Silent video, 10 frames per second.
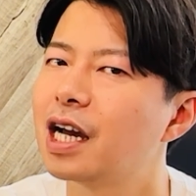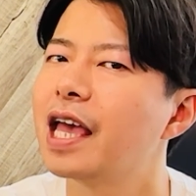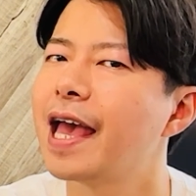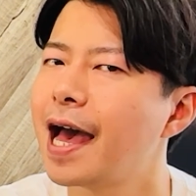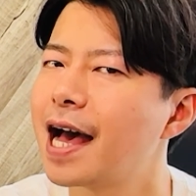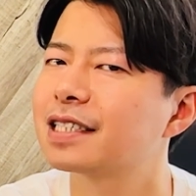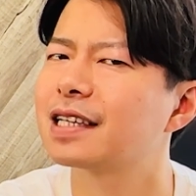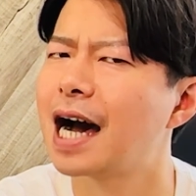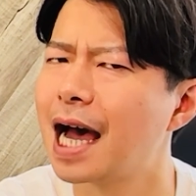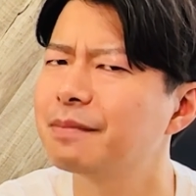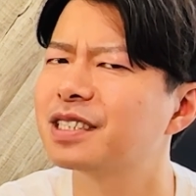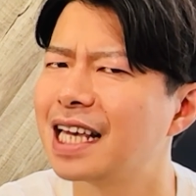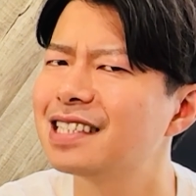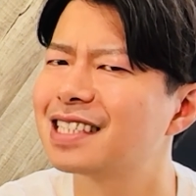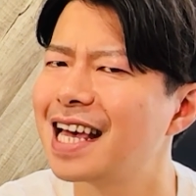Yes, I'm
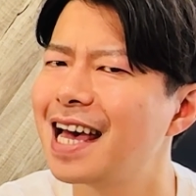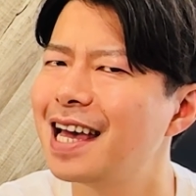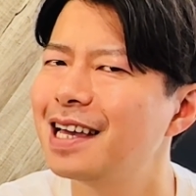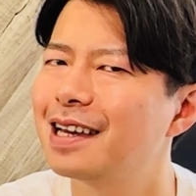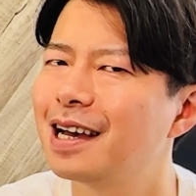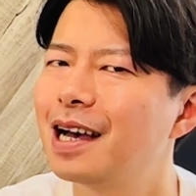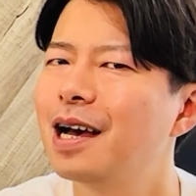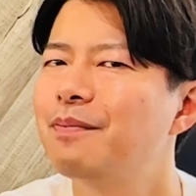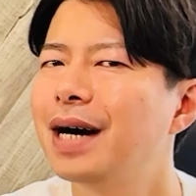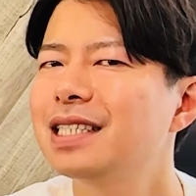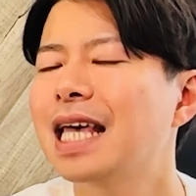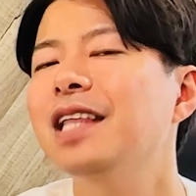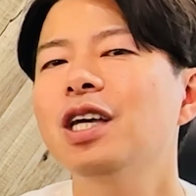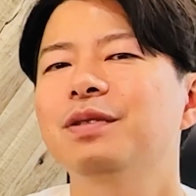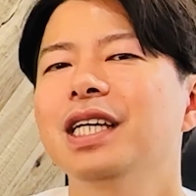Sensei. By the
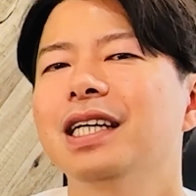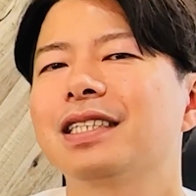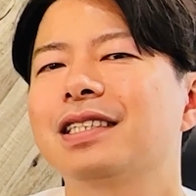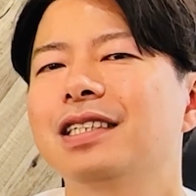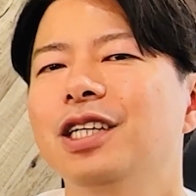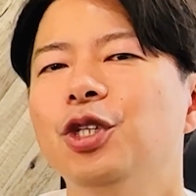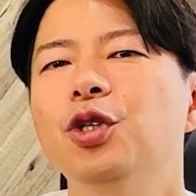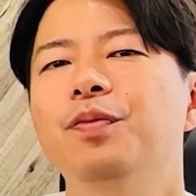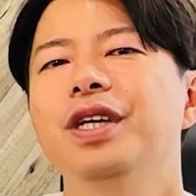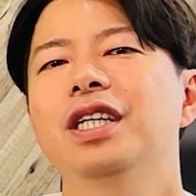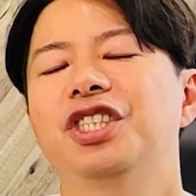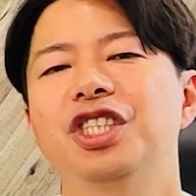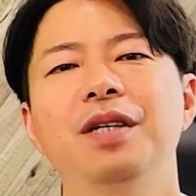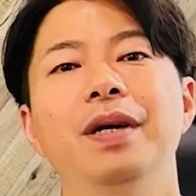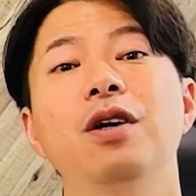end of this, you'll be a
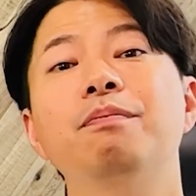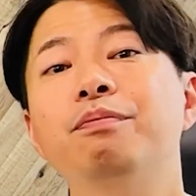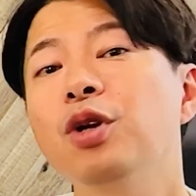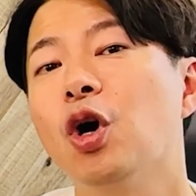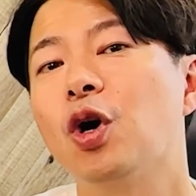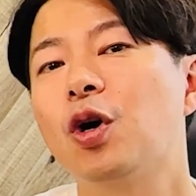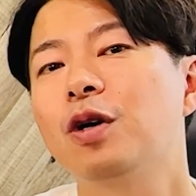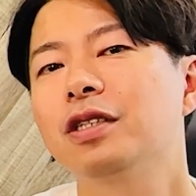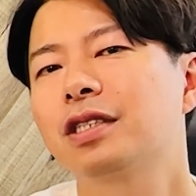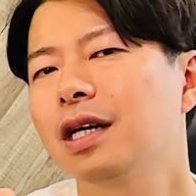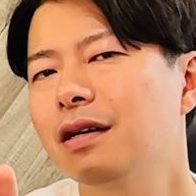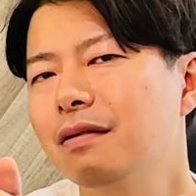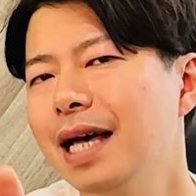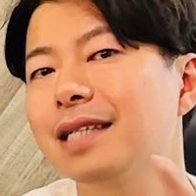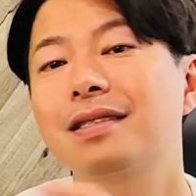Gmail pro. So
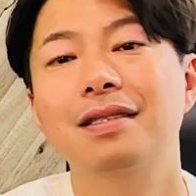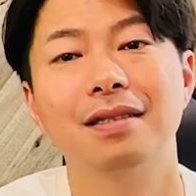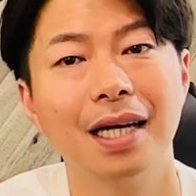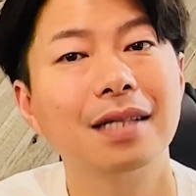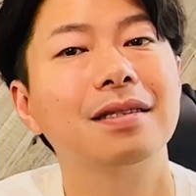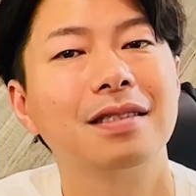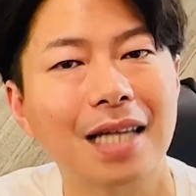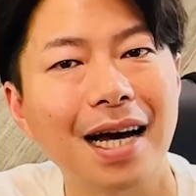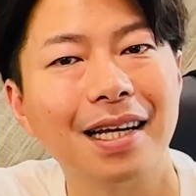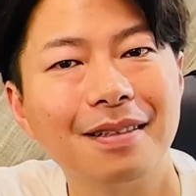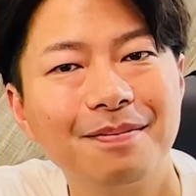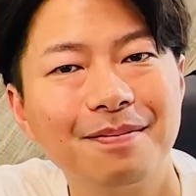let's get started.